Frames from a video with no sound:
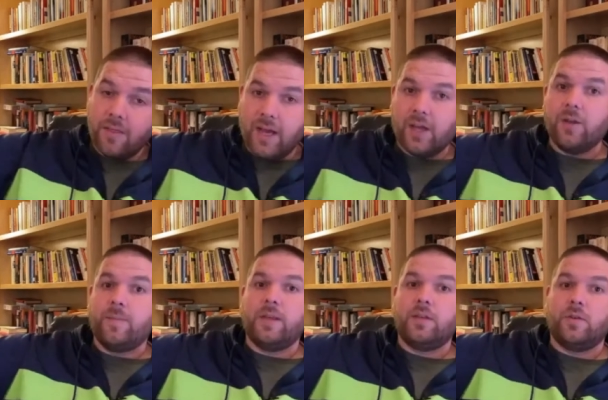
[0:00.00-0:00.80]
that could
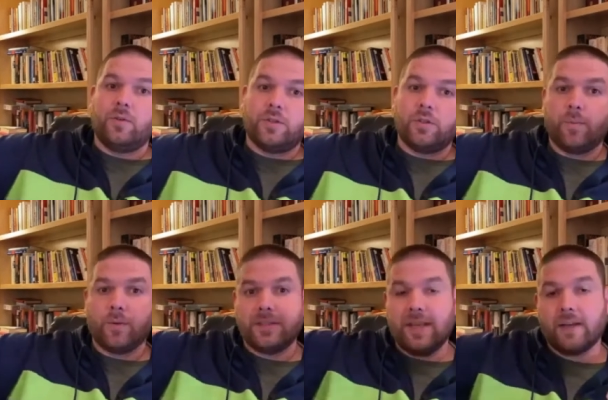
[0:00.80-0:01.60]
be used to
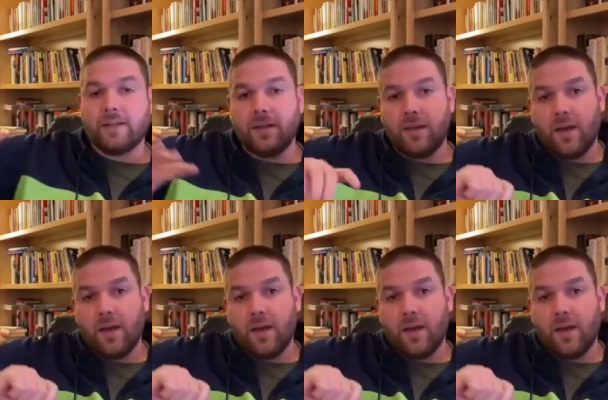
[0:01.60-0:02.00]
protect